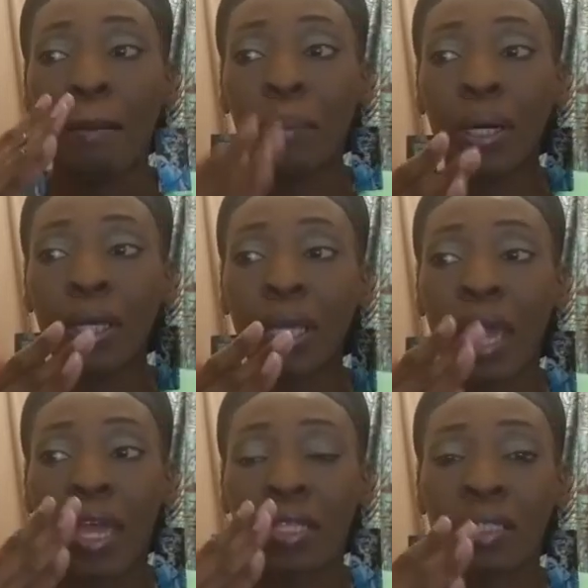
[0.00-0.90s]
But
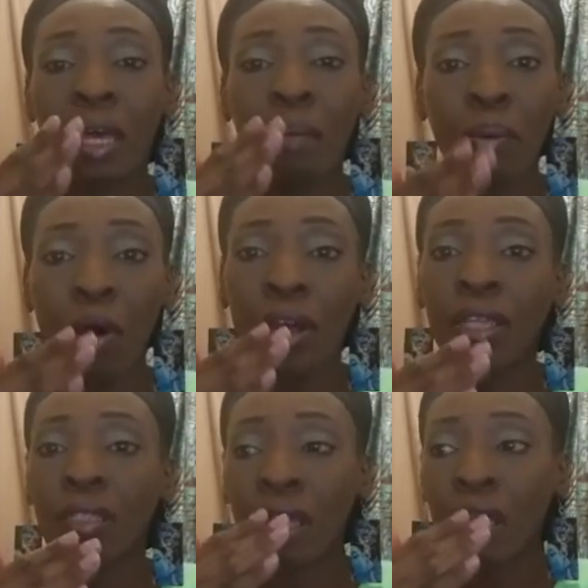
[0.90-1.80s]
at some
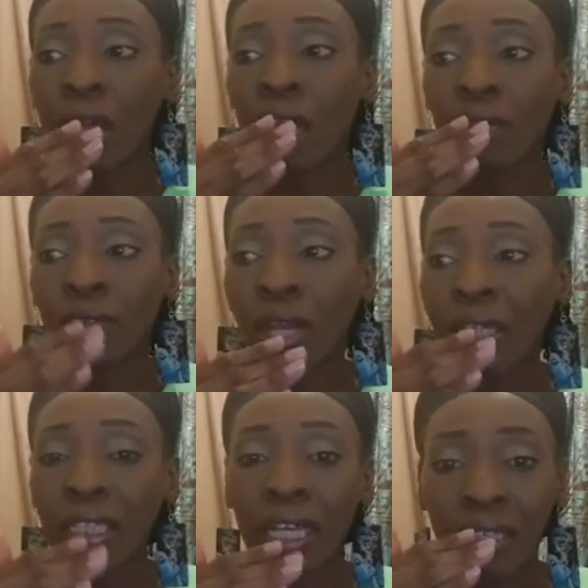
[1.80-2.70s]
point, after
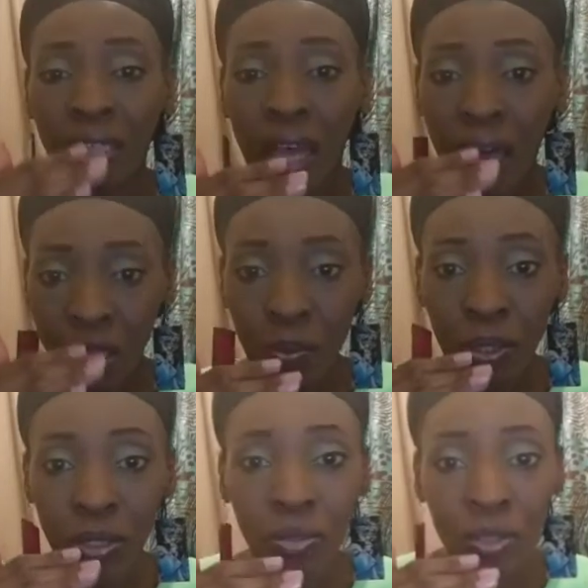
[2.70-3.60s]
I get out of the
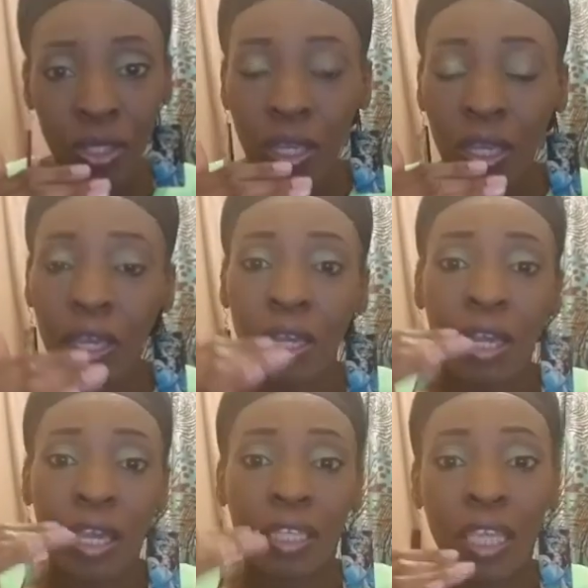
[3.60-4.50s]
hospital
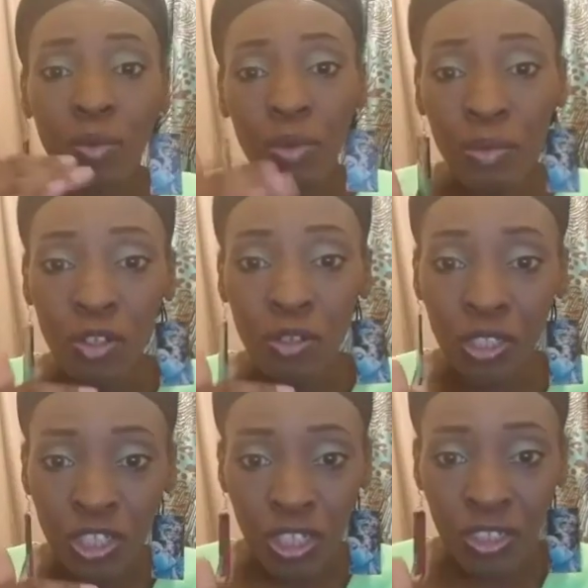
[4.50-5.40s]
and they remove
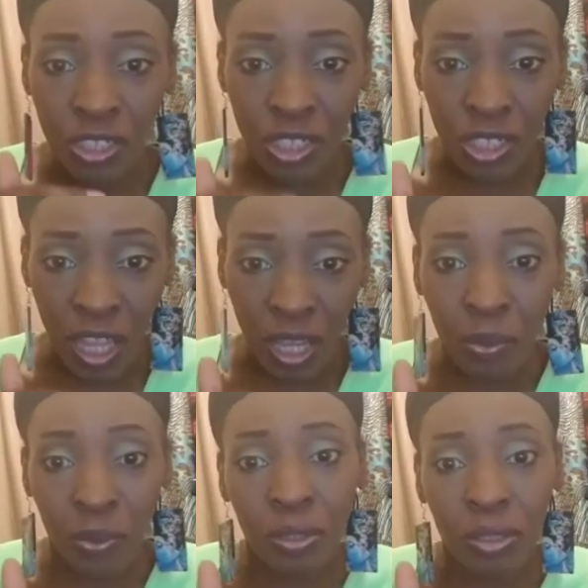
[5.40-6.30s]
the stitches and
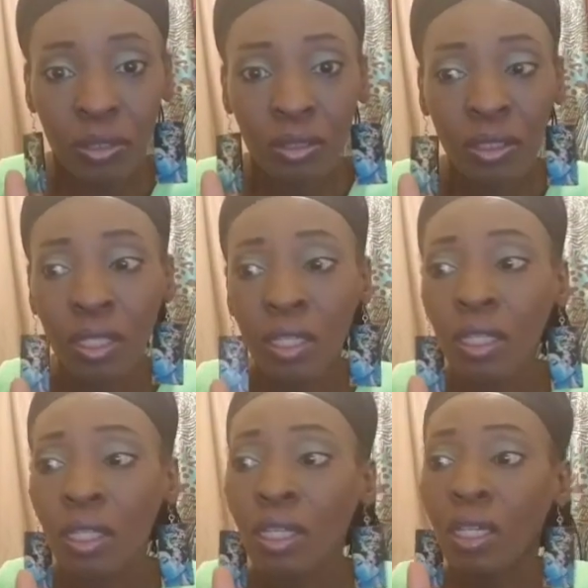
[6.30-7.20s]
staples,
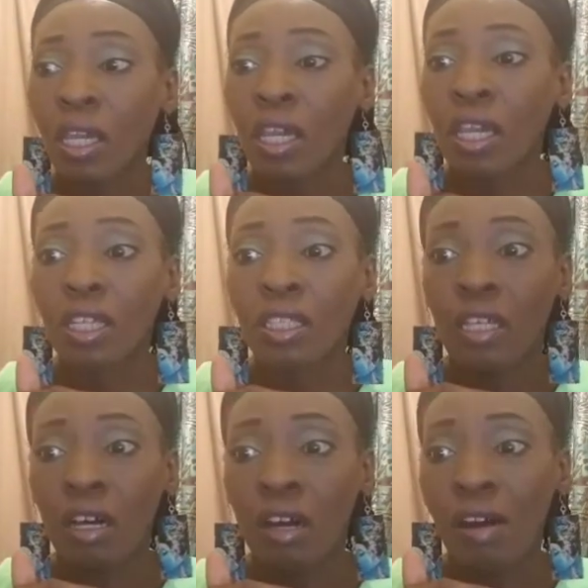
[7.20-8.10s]
and